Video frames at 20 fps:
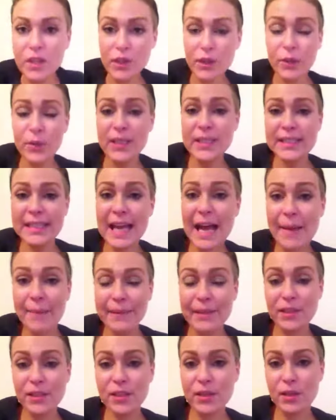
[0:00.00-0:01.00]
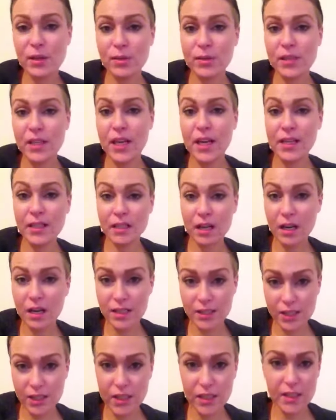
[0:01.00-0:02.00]
you can tap into those
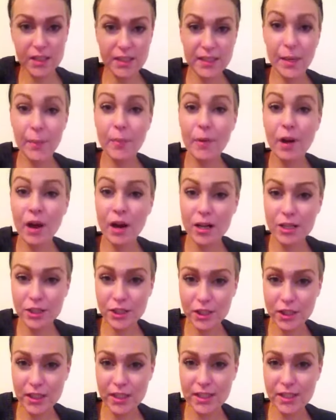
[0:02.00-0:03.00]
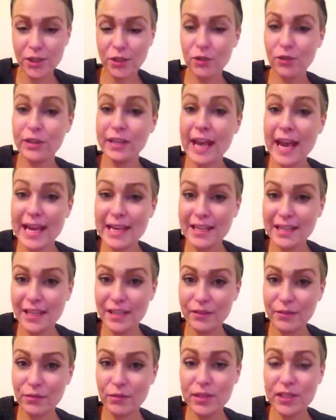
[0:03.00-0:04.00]
unconscious, subconscious,
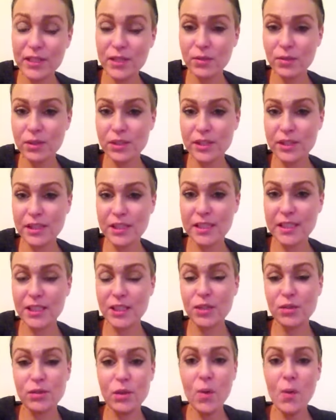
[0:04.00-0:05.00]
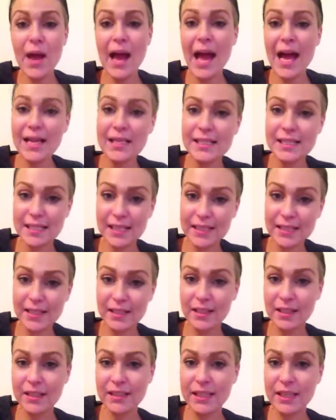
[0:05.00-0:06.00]
creative resources that you don't access
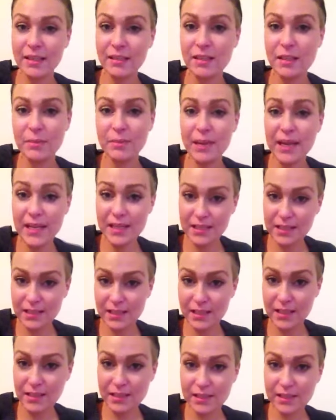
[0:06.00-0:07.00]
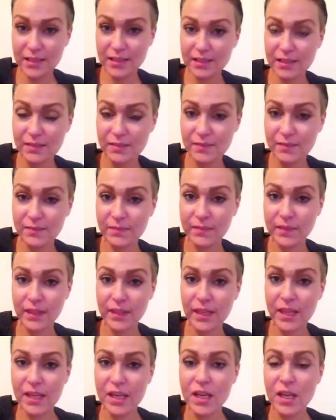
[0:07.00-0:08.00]
on a daily basis.
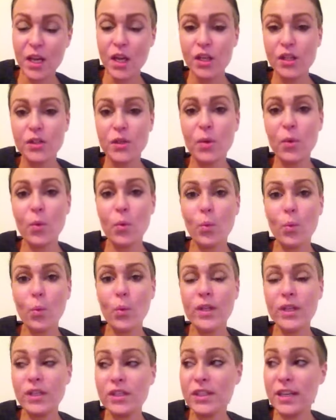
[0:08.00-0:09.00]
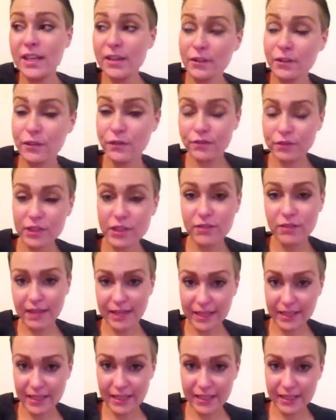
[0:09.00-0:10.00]
So when you're done free
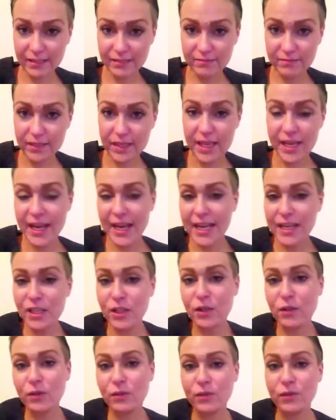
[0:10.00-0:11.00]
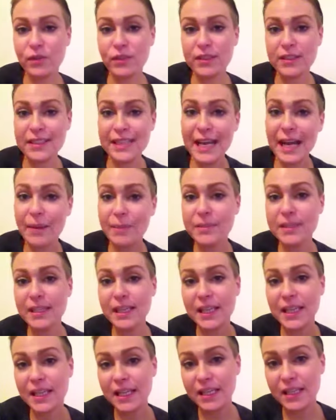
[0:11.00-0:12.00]
writing and you've tapped
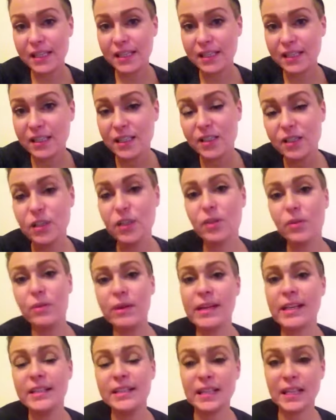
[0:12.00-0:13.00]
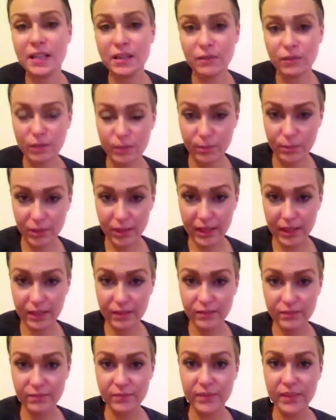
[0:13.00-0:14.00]
in to the right side of your
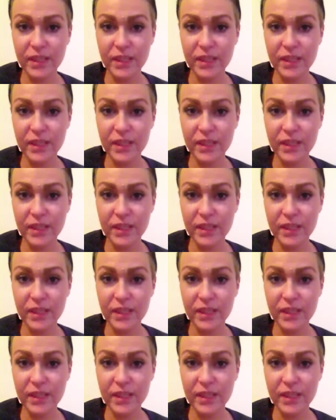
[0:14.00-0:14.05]
brain,